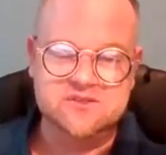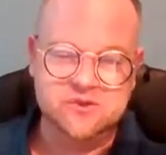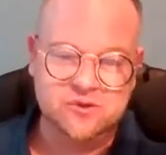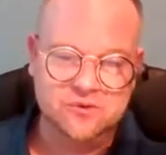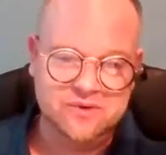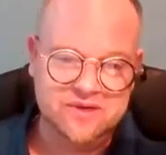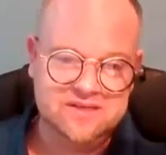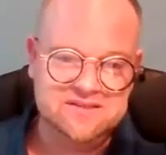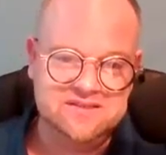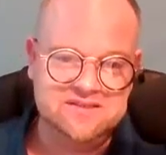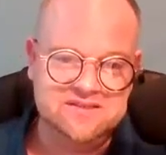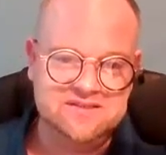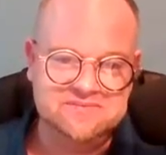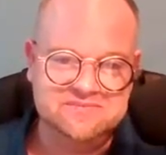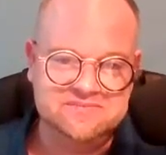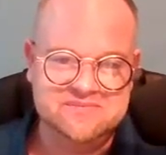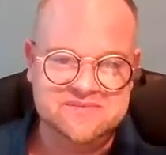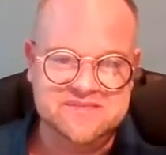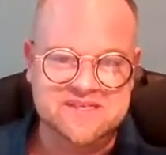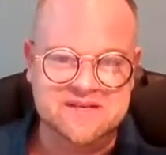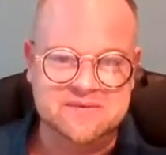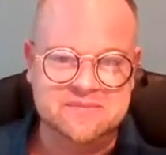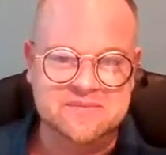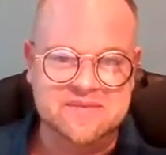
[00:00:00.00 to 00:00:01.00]
as always,
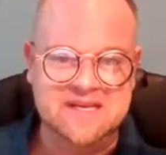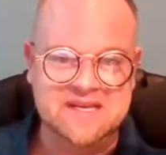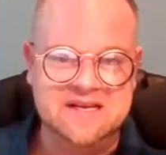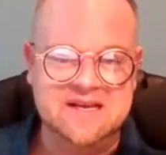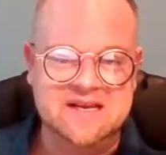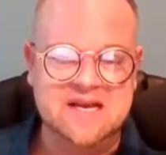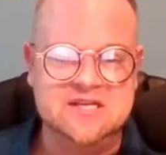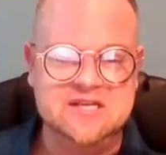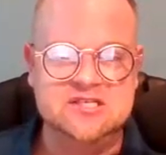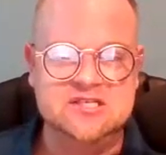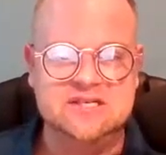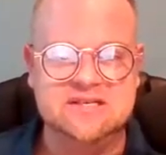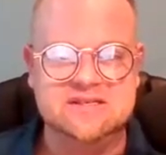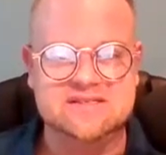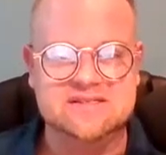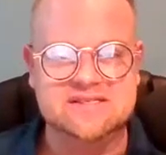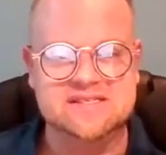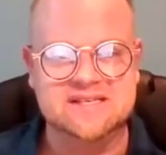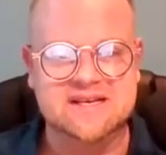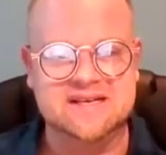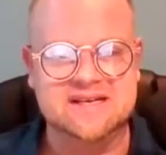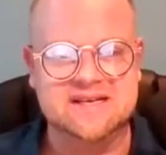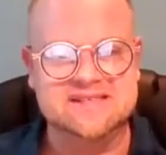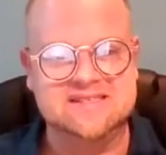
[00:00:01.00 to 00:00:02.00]
some engaging
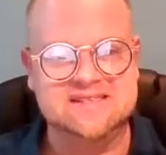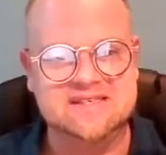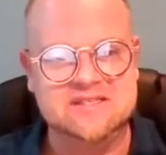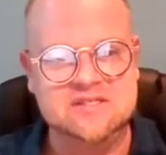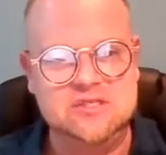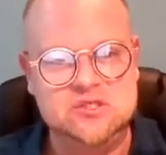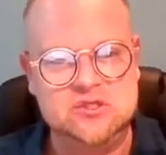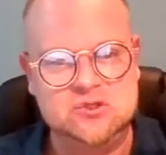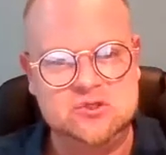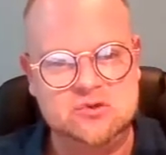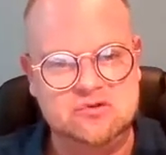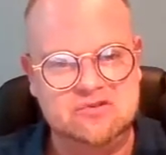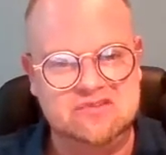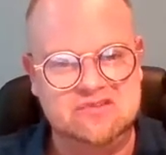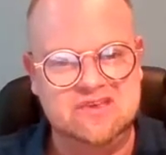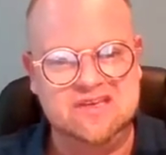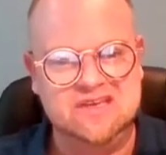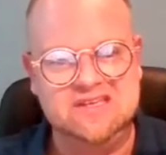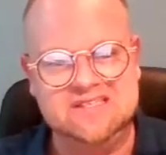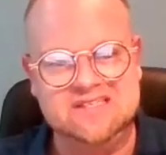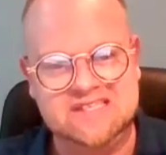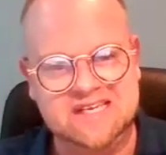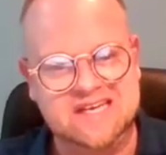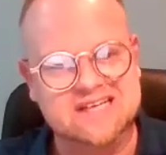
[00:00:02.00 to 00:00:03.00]
insights into
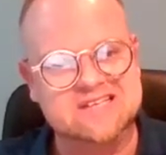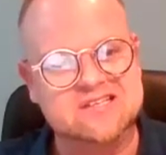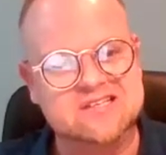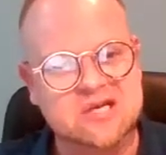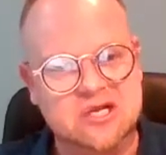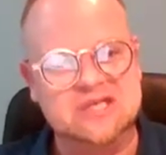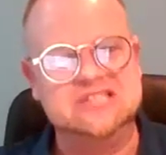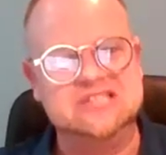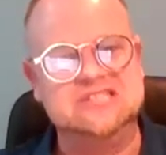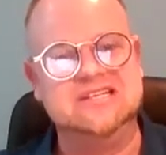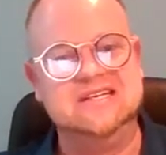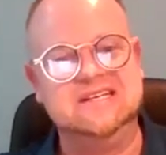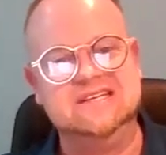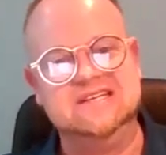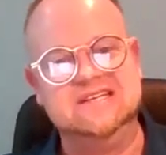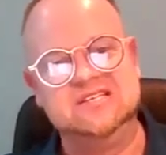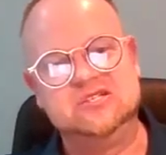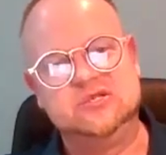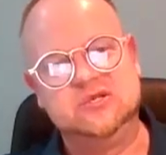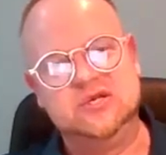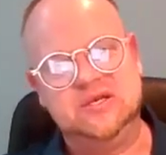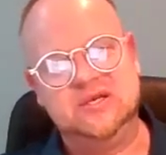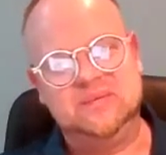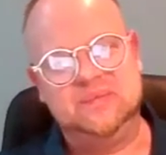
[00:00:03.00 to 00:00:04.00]
the technology
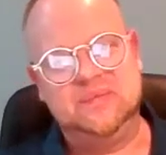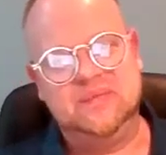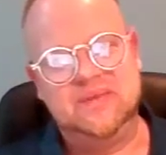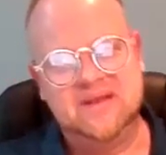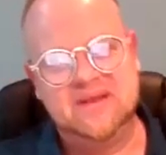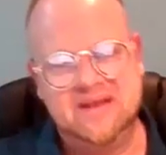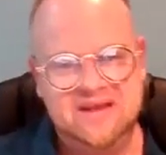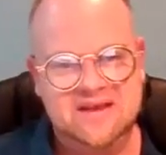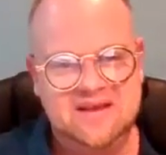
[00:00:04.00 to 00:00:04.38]
industry.